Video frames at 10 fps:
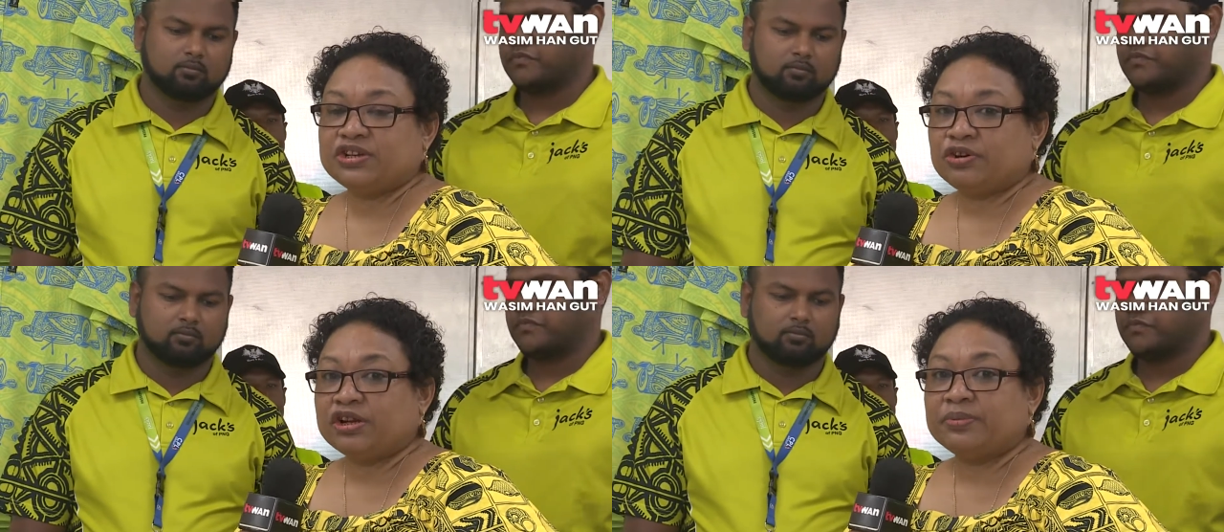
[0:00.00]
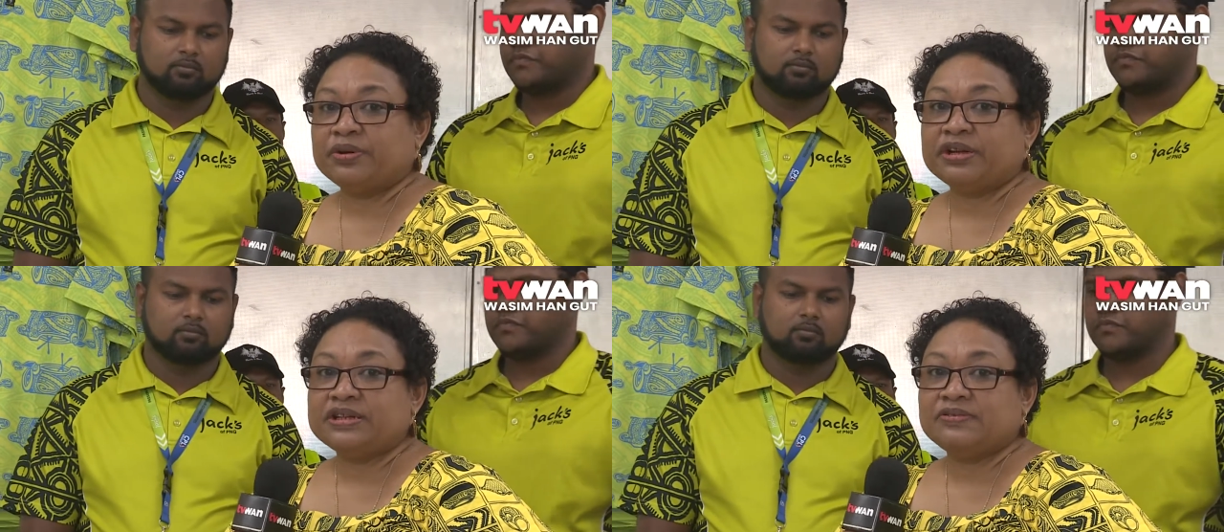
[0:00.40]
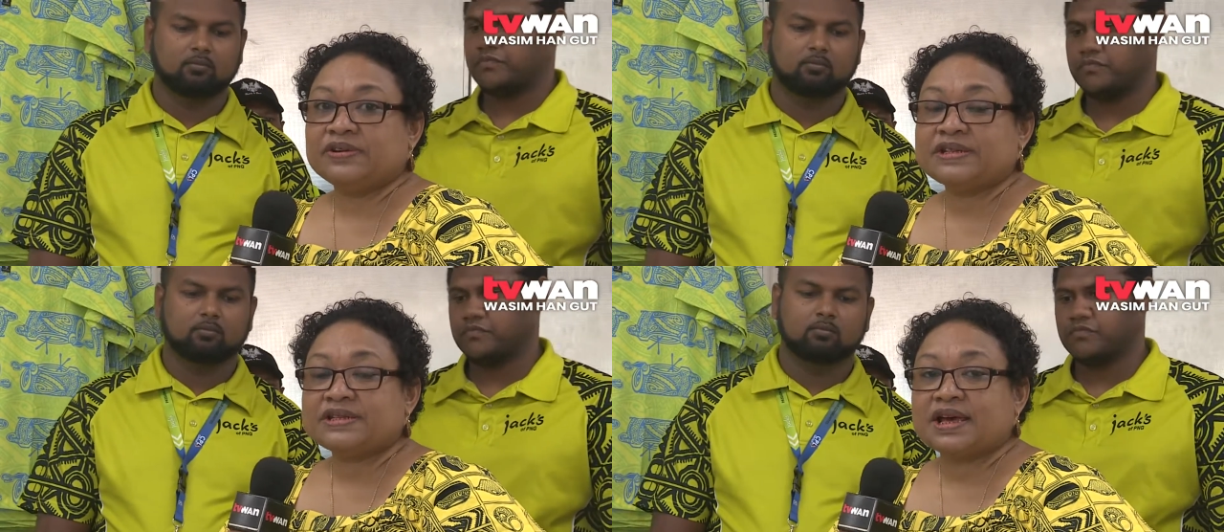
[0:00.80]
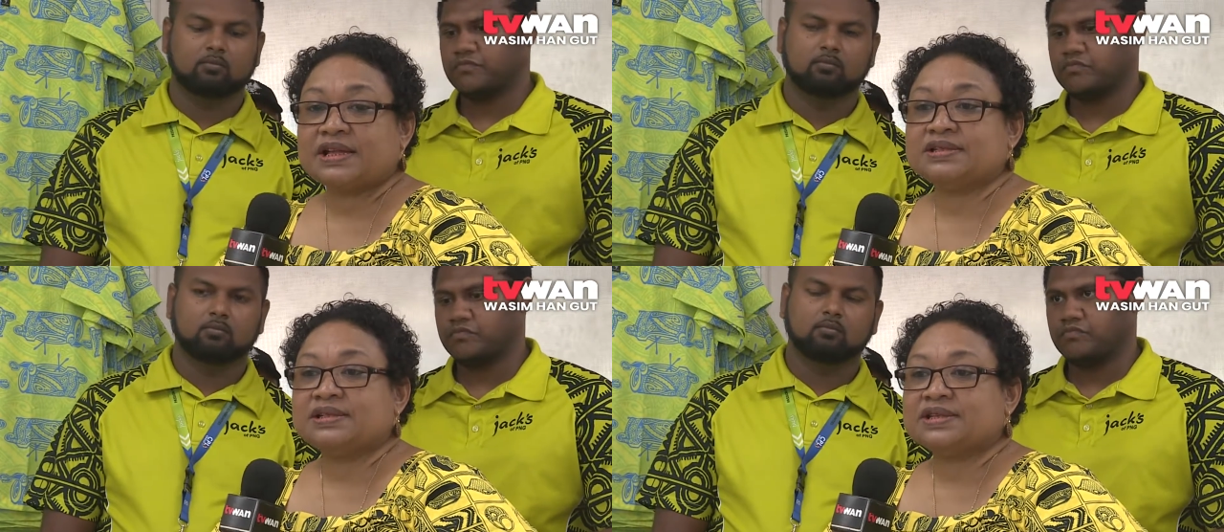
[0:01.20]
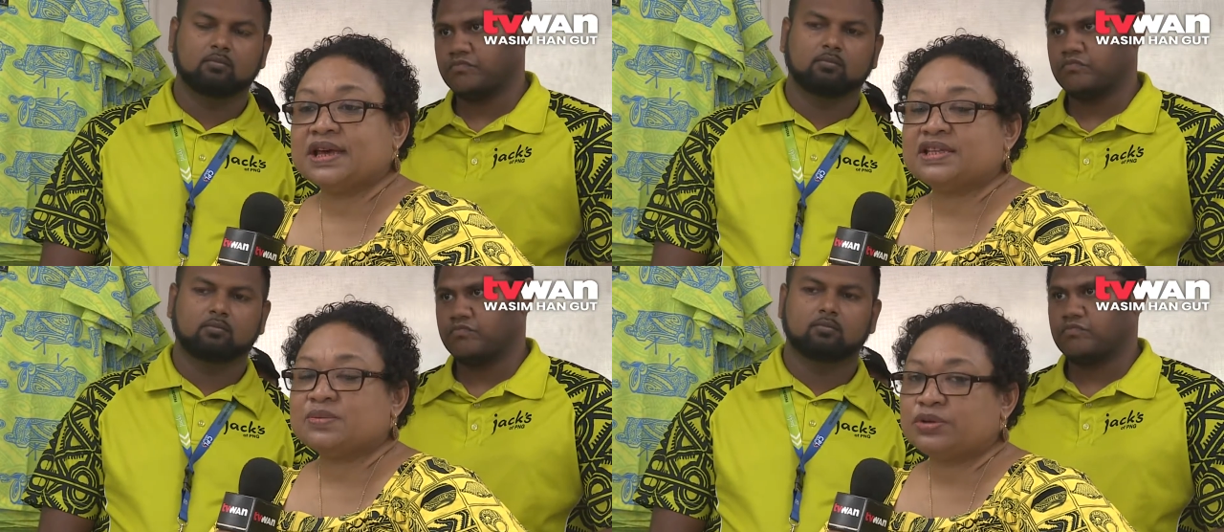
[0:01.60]
Speaker 1: collaborated different styles,
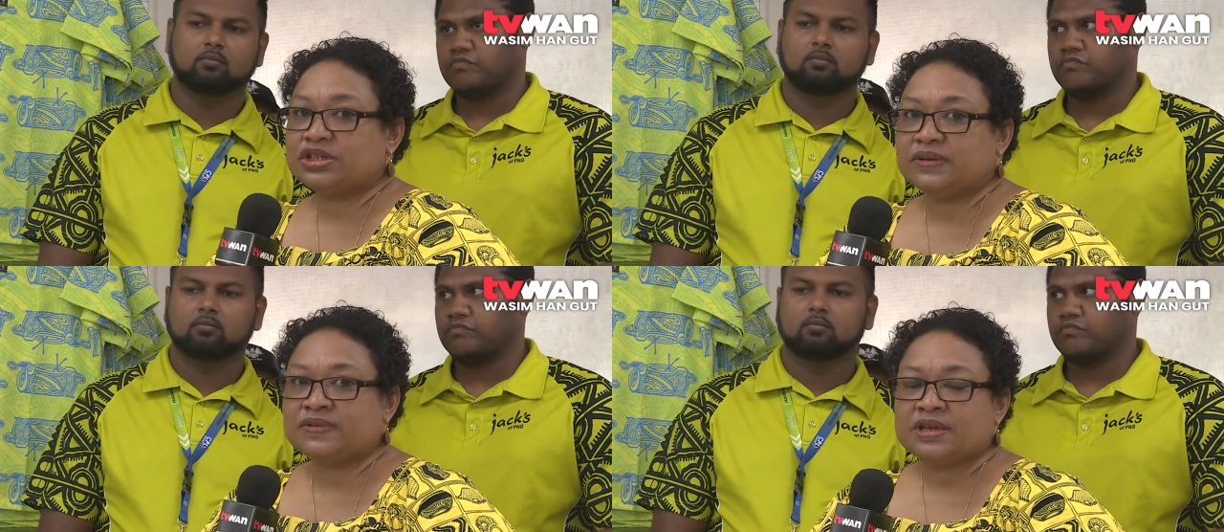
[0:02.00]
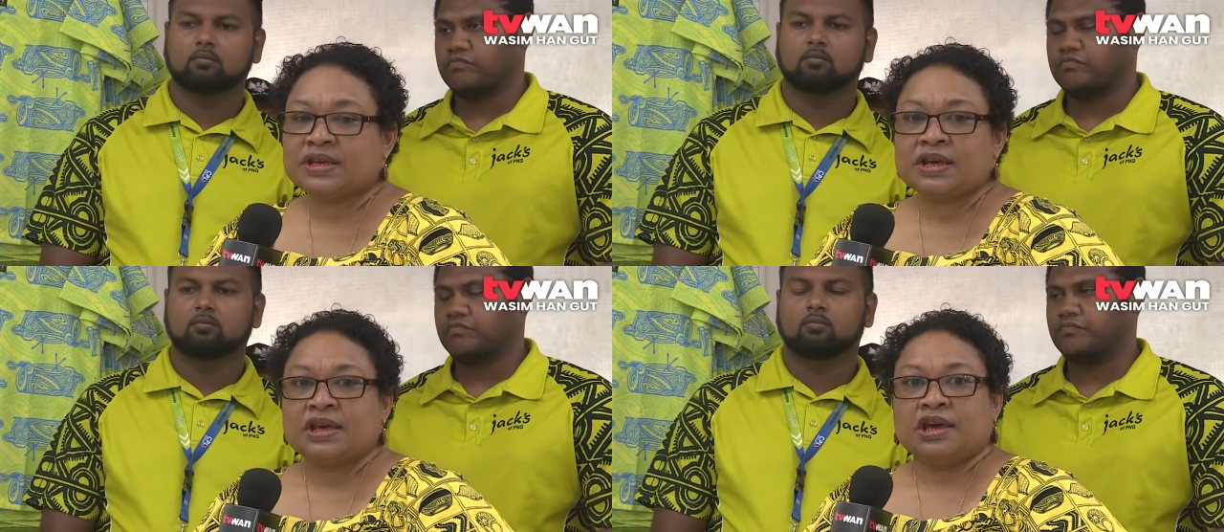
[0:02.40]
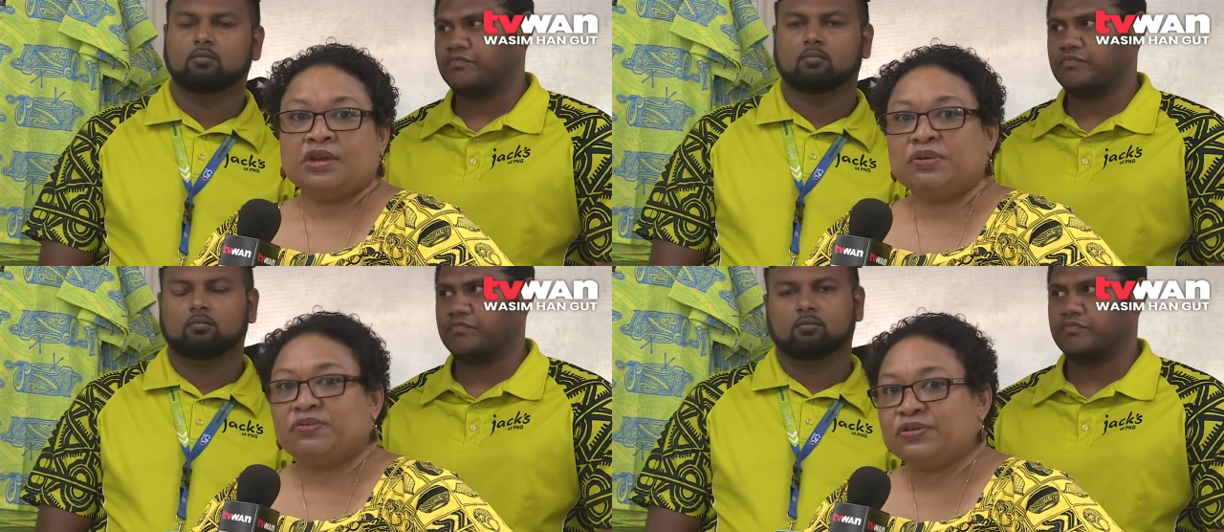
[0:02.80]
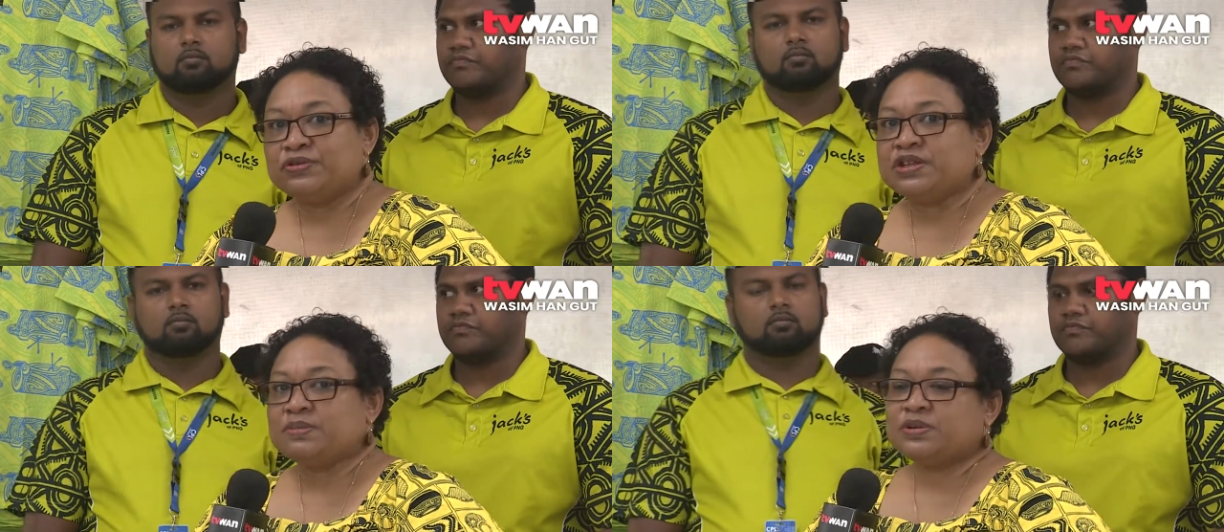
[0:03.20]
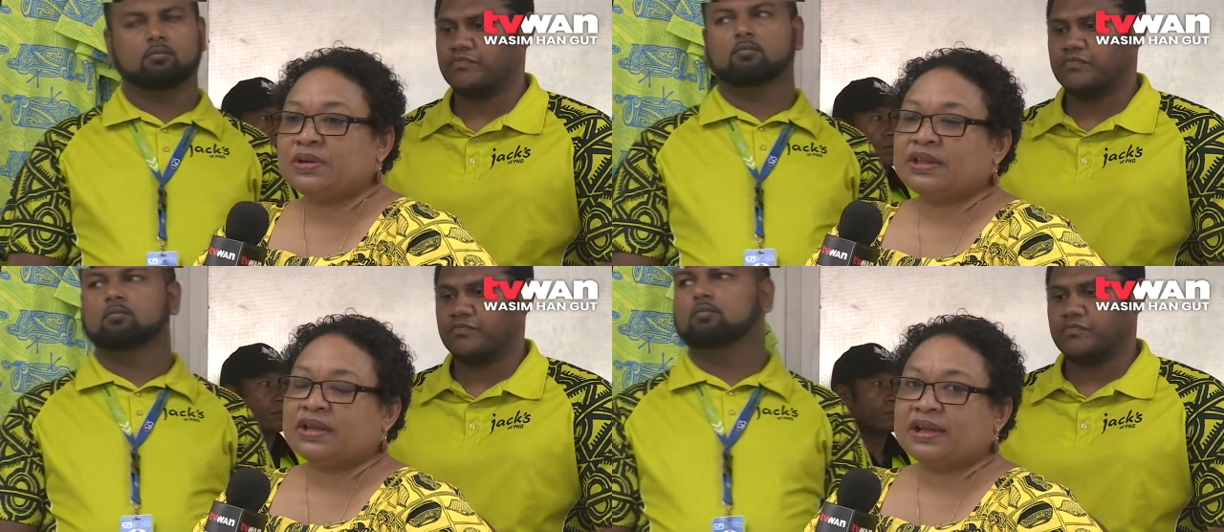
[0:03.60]
designs, motifs, and we've fused them
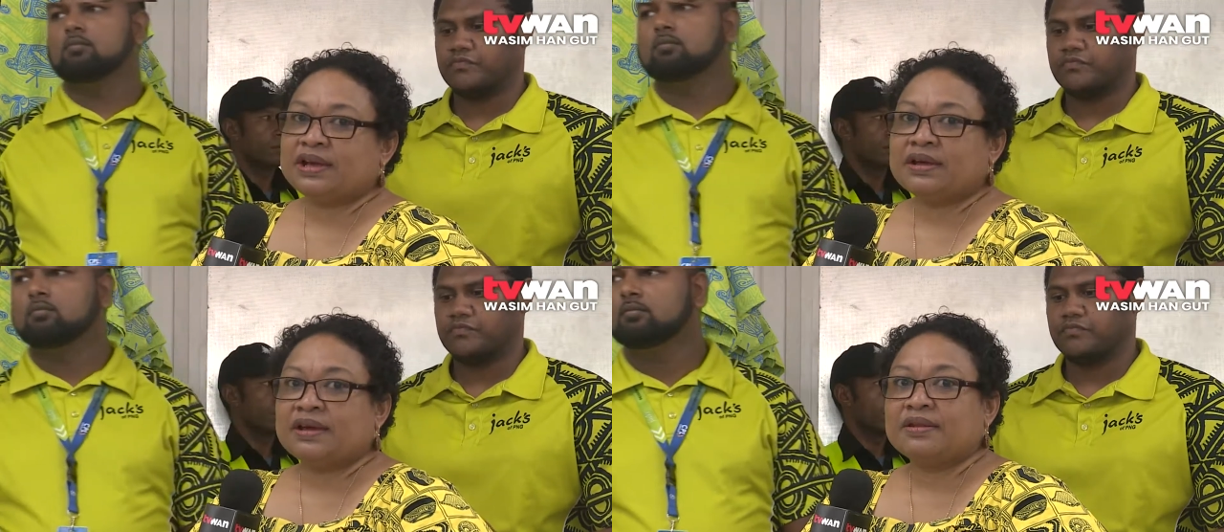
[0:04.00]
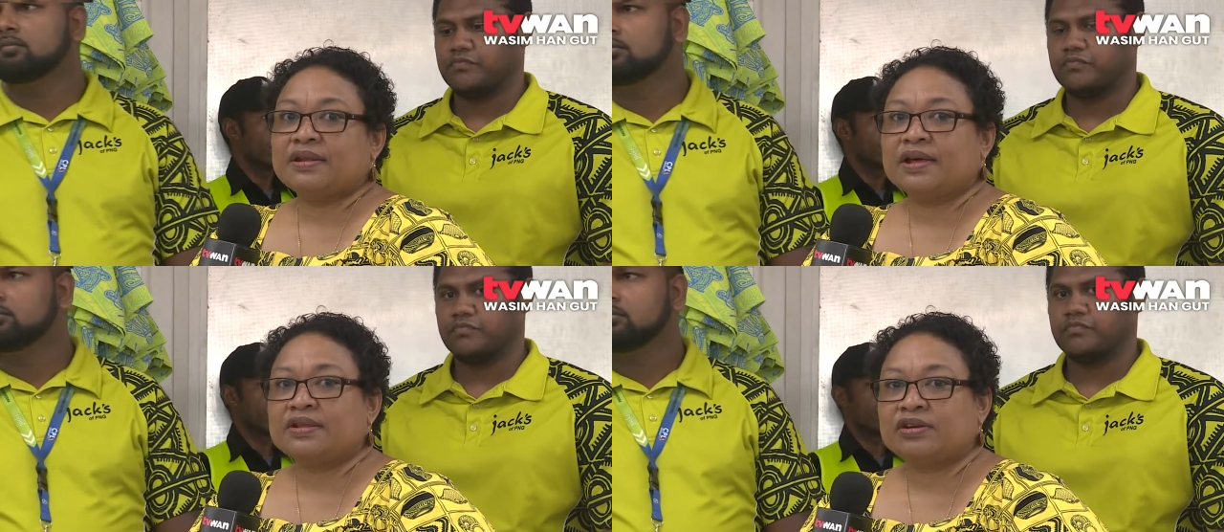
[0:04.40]
together like the other